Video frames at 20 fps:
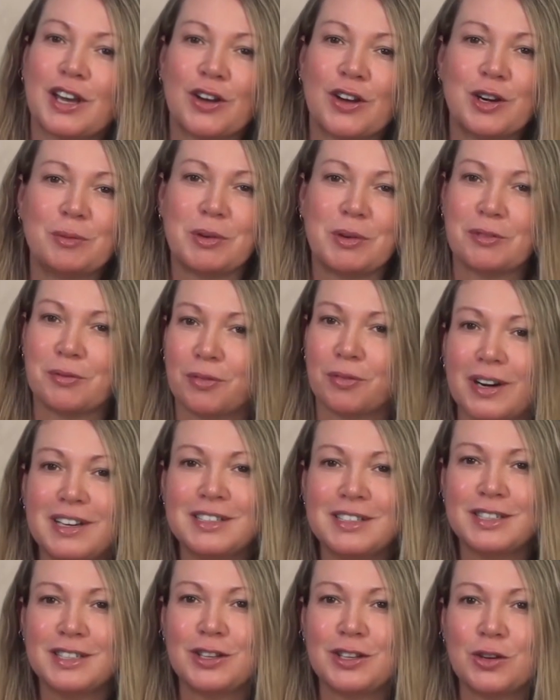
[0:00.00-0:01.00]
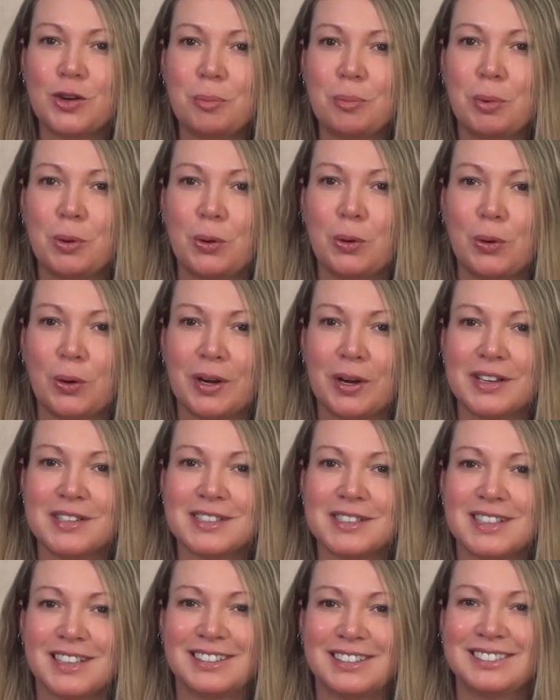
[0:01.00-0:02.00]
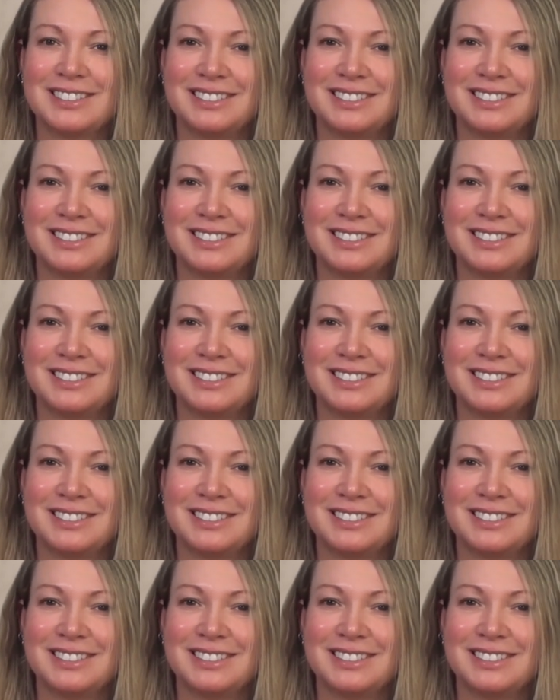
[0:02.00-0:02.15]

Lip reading: going to be friends to your pores.